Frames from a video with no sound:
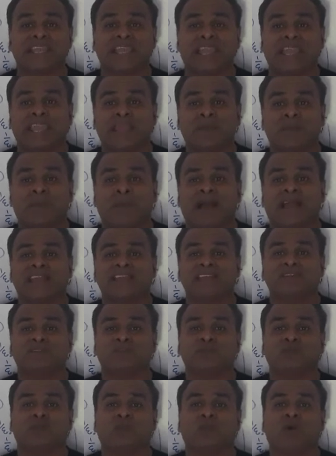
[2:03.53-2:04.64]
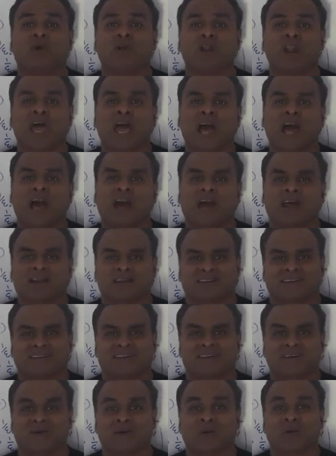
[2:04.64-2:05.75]
A by small r.
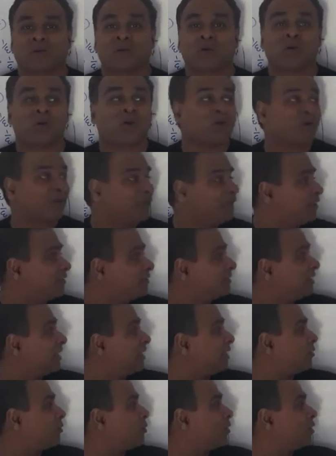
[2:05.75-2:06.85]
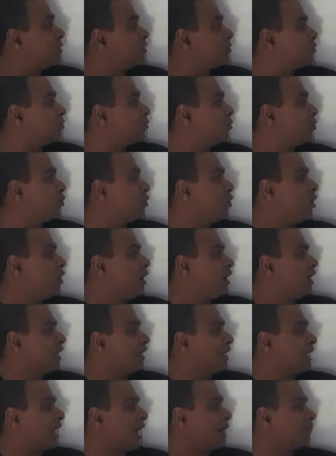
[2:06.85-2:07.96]
Rho is equal to
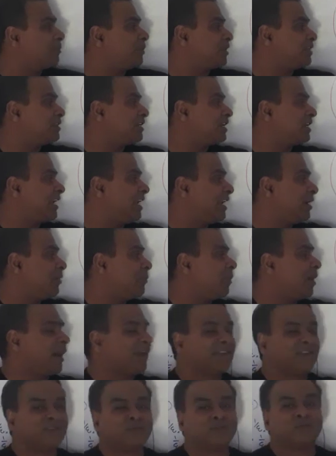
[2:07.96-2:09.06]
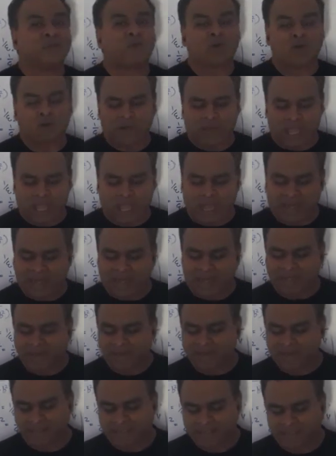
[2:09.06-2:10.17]
capital A by small
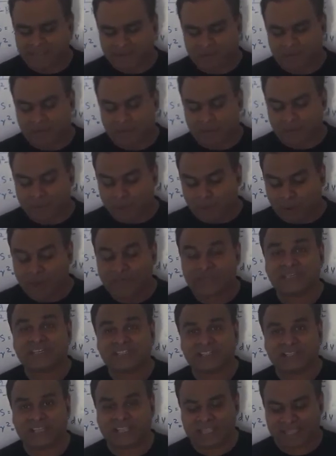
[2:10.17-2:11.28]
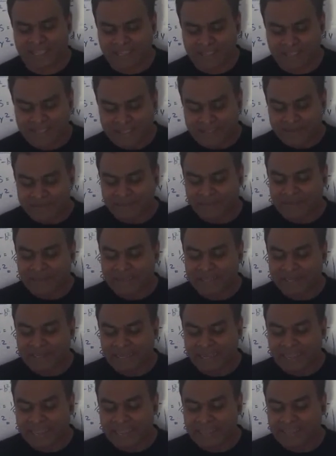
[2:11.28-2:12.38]
r. One important thing, where
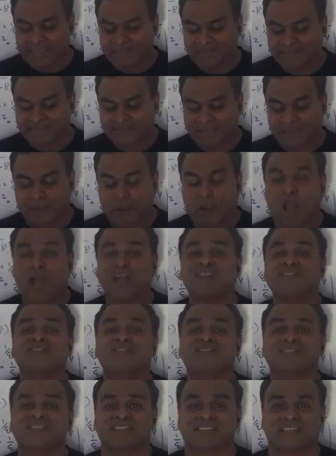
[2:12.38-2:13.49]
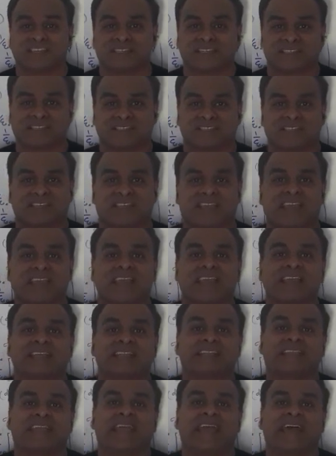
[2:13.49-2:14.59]
A is a constant,
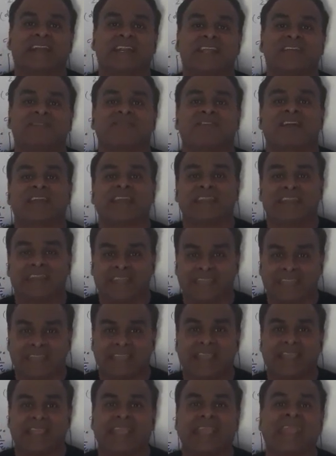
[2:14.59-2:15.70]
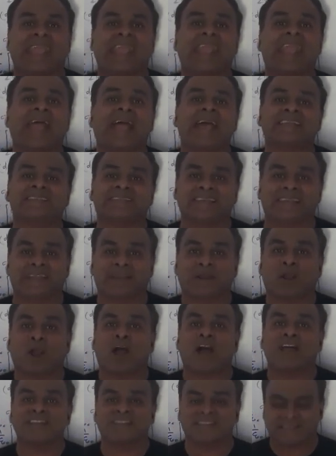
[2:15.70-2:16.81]
they are defining A as a
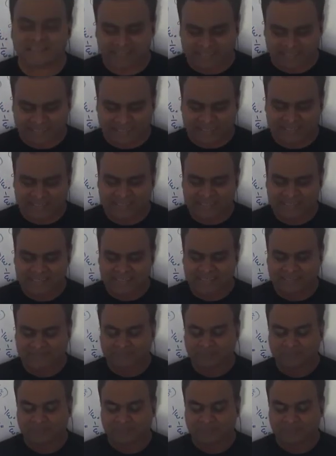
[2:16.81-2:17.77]
constant